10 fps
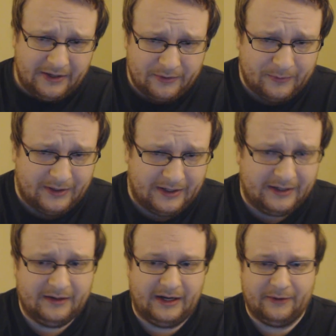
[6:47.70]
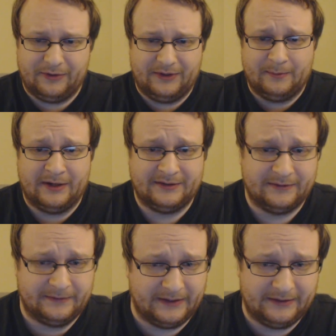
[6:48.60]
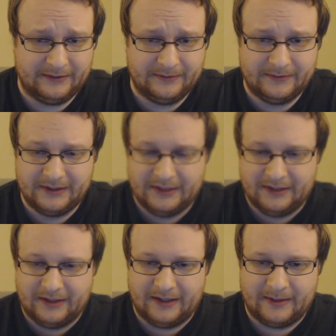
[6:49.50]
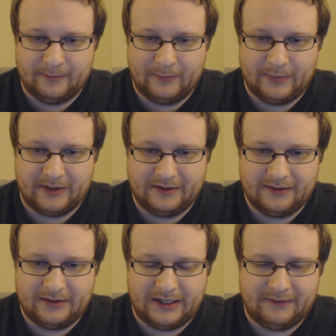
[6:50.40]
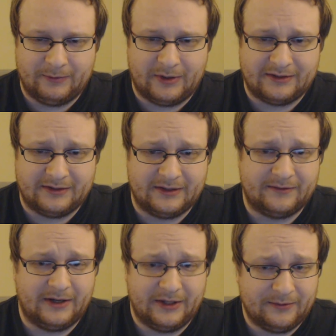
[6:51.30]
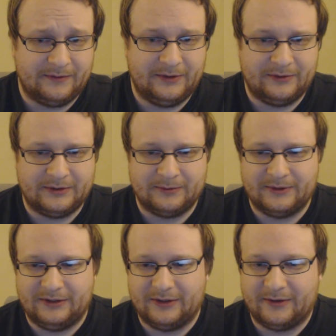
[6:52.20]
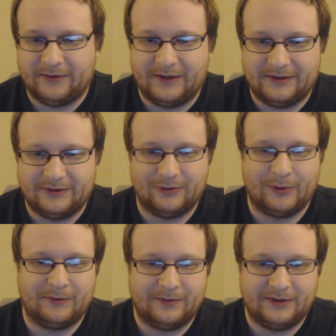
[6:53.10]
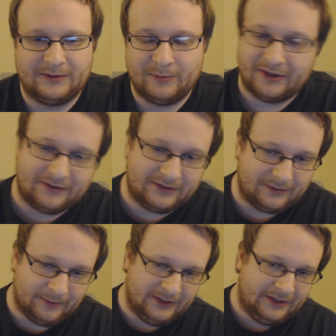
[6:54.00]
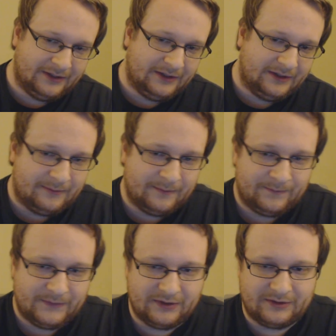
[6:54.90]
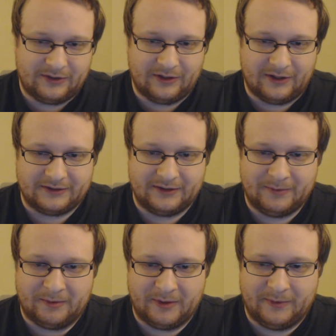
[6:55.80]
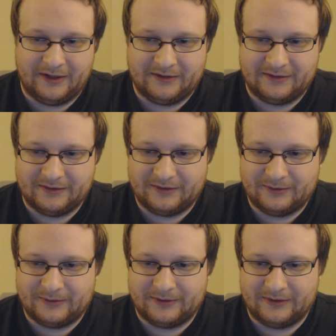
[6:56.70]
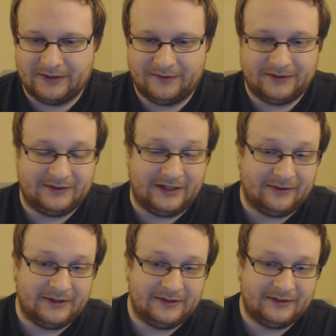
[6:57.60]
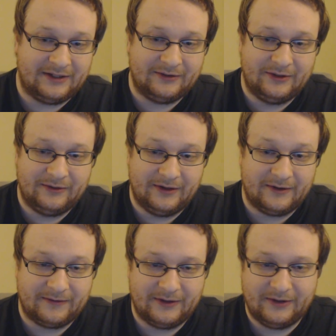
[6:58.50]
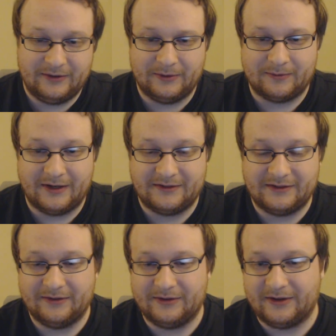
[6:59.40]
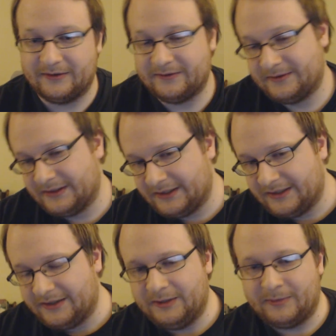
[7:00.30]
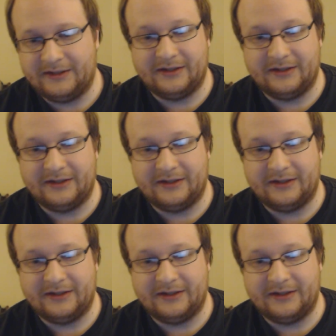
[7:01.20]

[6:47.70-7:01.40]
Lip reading: I don't know why. I don't think mine's defective, but I haven't watched enough other reviews to really know if that's normal for this model. So just a caution, you might want to buy this in the store. If the sound doesn't sound good enough for you with right sound off, you